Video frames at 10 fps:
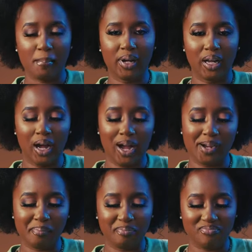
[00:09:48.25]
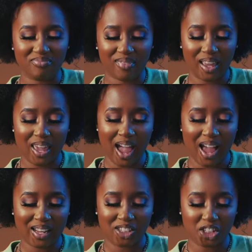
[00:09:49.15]
But um,
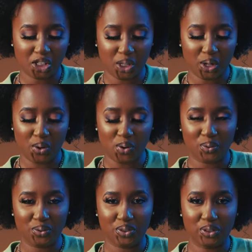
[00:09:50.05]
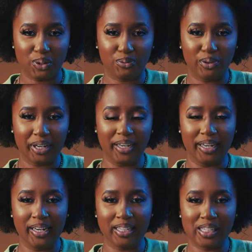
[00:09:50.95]
yeah, just a little little freaky
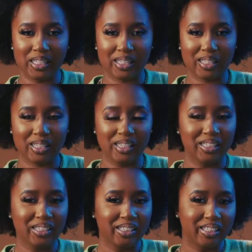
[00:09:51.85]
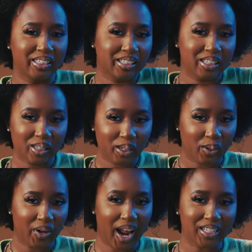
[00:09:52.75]
dickiness, just a
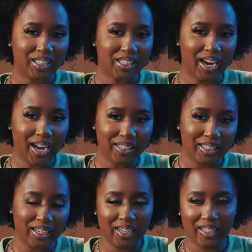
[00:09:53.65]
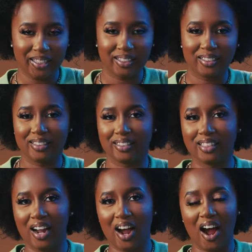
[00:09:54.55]
little nasty nasty.
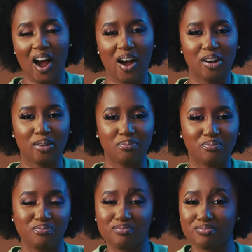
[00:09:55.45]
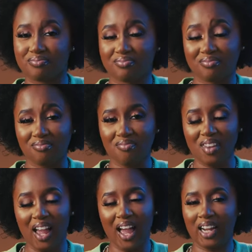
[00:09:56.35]
Um,
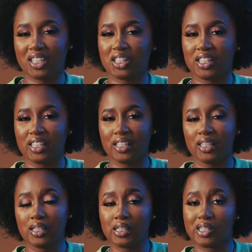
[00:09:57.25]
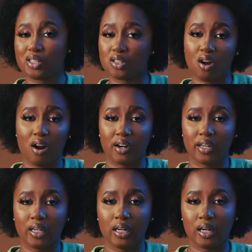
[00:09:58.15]
I actually
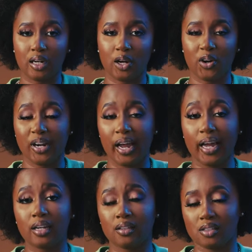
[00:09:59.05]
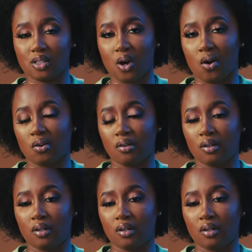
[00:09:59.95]
started creating the song